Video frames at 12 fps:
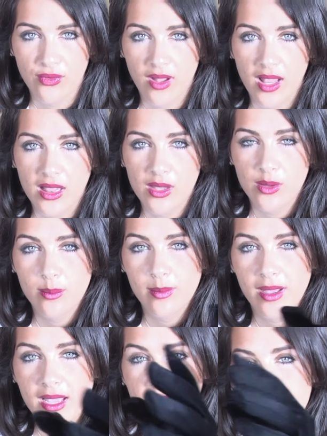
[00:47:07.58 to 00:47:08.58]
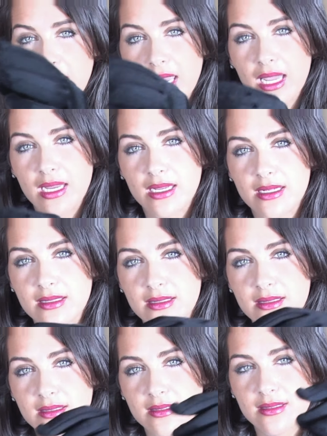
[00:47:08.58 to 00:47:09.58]
Follow my
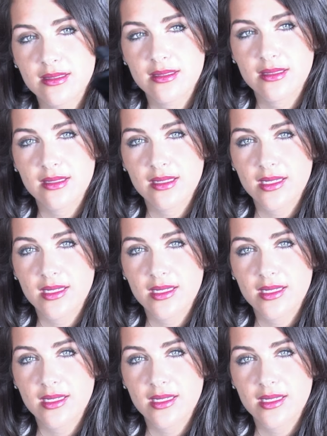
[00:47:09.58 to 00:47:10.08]
hands,